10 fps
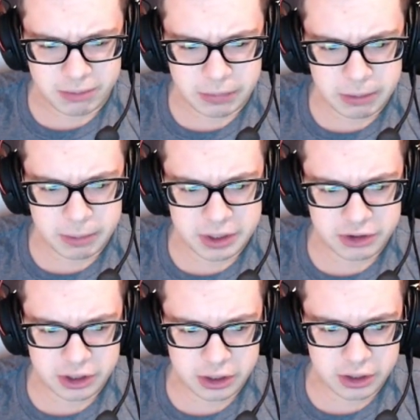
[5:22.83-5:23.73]
Maybe because
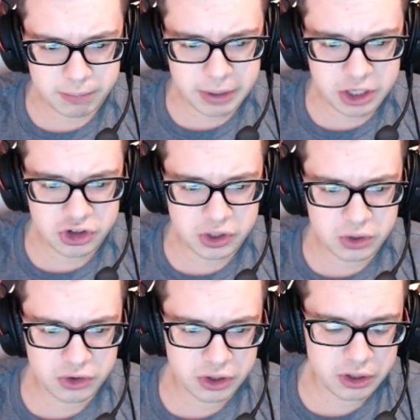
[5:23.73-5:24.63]
it can bait
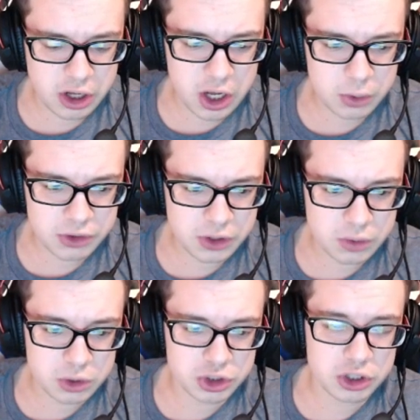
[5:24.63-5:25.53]
shields and Aqua Tail
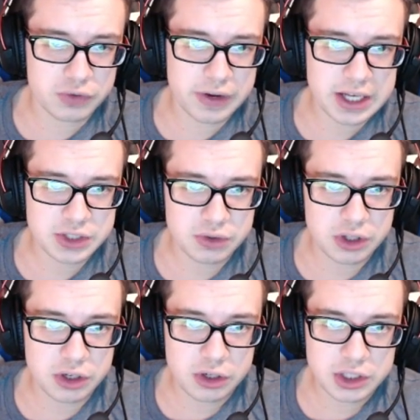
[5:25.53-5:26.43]
will charge faster
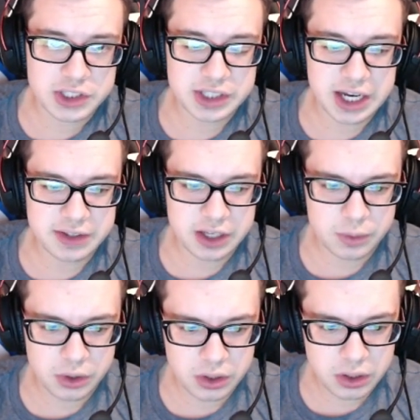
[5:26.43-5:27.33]
than Sky Attack
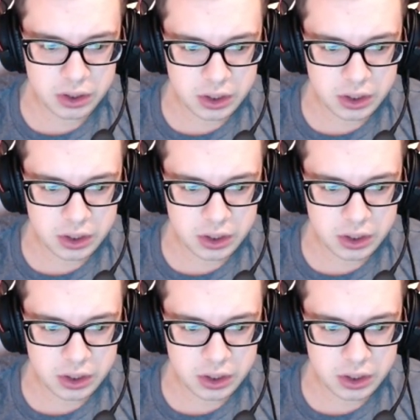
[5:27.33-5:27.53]
will.